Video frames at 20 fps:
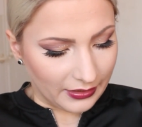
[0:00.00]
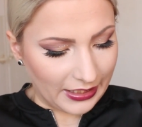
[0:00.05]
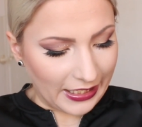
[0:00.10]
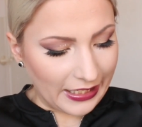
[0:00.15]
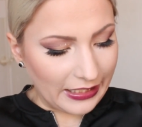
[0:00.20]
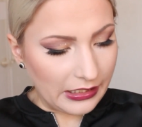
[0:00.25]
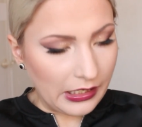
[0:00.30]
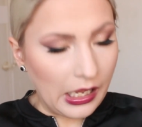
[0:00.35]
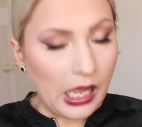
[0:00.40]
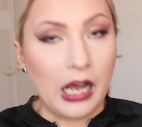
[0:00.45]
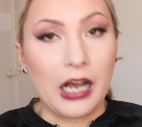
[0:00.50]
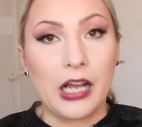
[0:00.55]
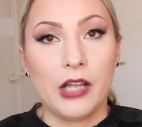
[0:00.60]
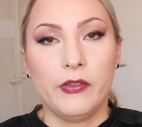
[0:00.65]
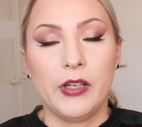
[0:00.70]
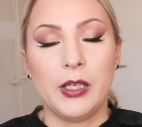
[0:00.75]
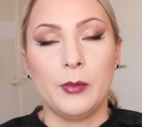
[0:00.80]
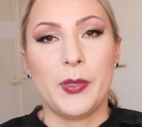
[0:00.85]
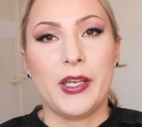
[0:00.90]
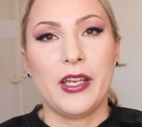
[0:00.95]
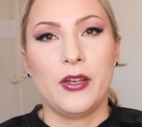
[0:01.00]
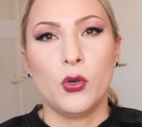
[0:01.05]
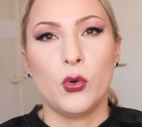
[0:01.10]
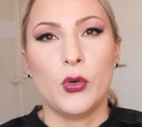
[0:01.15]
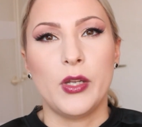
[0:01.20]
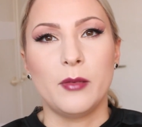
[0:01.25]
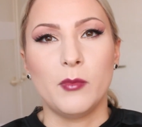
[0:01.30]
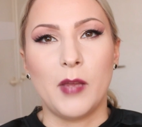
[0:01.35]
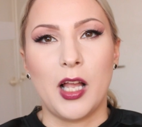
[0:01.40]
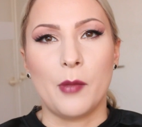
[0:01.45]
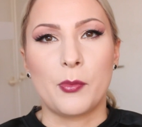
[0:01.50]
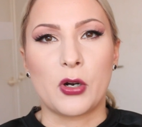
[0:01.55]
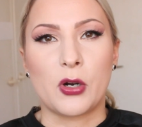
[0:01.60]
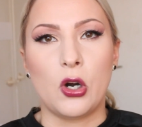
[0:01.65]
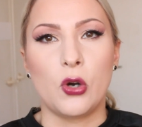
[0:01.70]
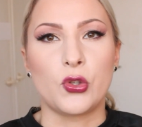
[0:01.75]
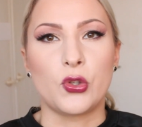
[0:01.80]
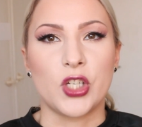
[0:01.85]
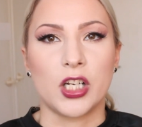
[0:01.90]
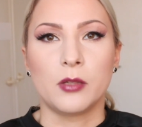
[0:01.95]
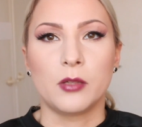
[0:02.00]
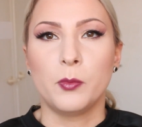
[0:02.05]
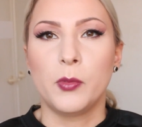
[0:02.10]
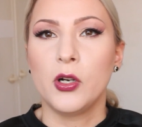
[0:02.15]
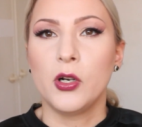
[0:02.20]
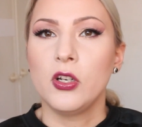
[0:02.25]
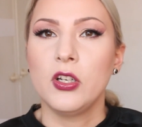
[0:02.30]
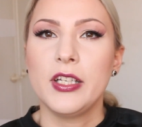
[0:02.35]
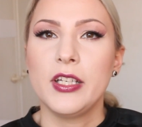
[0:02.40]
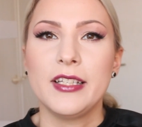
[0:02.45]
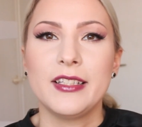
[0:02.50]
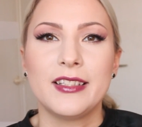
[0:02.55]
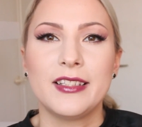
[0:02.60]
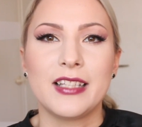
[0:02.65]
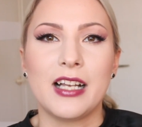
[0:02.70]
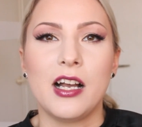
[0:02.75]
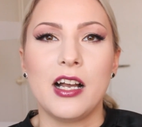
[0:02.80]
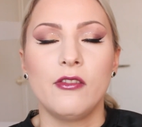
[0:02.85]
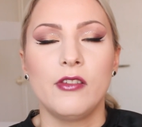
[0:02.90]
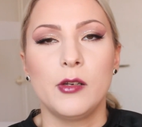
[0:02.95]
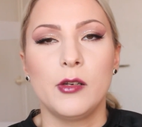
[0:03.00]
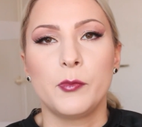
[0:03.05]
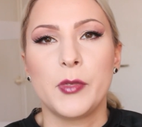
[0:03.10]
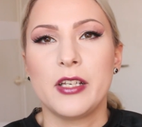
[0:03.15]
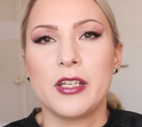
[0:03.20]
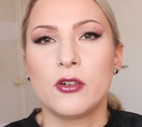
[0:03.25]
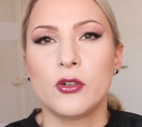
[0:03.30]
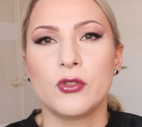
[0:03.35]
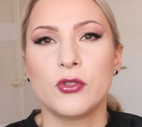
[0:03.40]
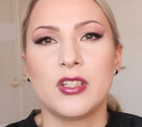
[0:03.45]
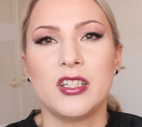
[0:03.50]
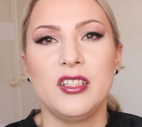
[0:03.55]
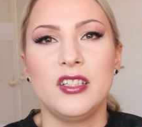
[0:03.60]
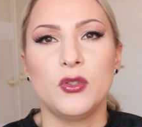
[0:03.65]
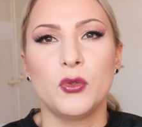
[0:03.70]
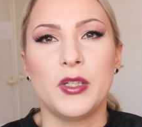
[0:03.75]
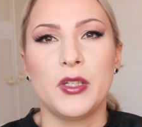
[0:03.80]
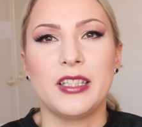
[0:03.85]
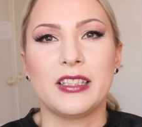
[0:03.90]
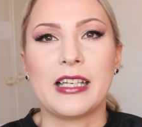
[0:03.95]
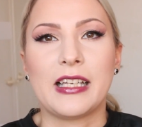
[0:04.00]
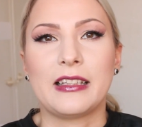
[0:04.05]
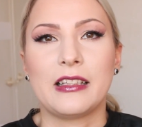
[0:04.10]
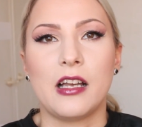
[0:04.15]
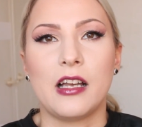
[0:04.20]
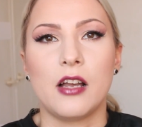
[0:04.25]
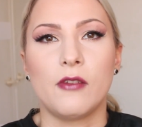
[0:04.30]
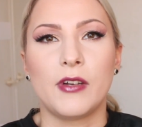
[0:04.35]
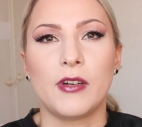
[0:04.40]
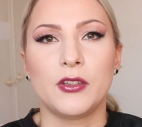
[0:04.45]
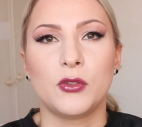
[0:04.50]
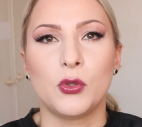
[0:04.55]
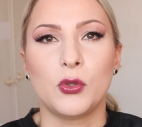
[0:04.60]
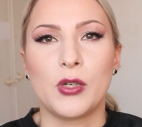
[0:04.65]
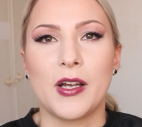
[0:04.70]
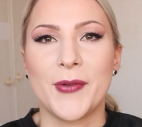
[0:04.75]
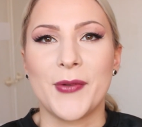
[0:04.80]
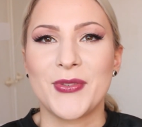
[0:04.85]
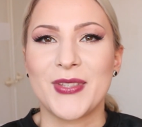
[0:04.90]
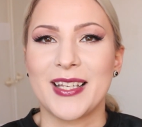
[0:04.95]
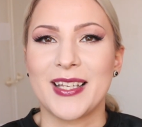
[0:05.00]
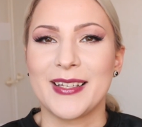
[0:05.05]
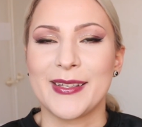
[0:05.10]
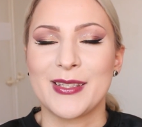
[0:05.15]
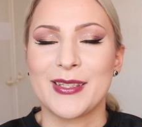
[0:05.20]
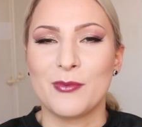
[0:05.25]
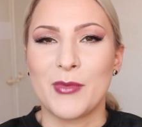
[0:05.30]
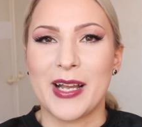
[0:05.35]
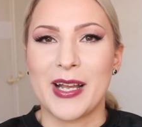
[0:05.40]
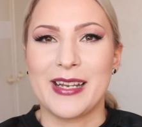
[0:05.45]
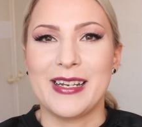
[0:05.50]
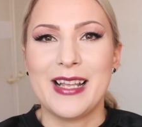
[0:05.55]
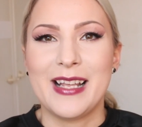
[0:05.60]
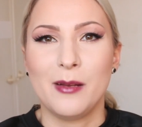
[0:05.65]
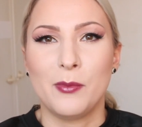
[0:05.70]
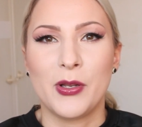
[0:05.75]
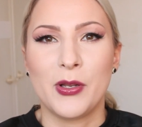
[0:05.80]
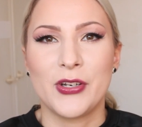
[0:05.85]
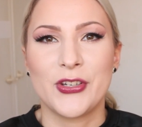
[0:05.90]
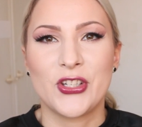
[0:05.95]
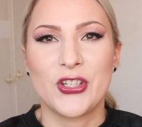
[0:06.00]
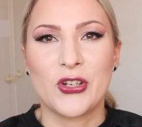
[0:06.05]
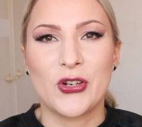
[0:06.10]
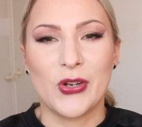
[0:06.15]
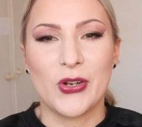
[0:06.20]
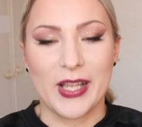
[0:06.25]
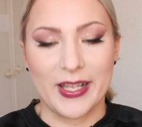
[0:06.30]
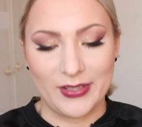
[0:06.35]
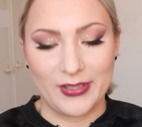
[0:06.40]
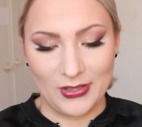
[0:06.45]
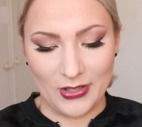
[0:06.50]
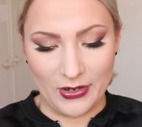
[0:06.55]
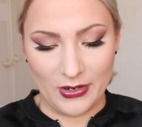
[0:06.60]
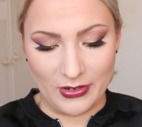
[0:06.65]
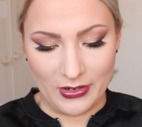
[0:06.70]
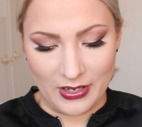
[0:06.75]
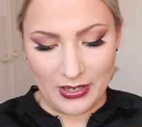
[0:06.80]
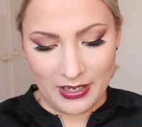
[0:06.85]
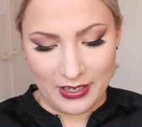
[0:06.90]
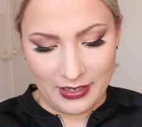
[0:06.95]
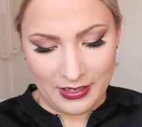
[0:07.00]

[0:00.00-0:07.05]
Then I will be doing my project polish. I will be continuing that. I want to downsize my nail polish collection.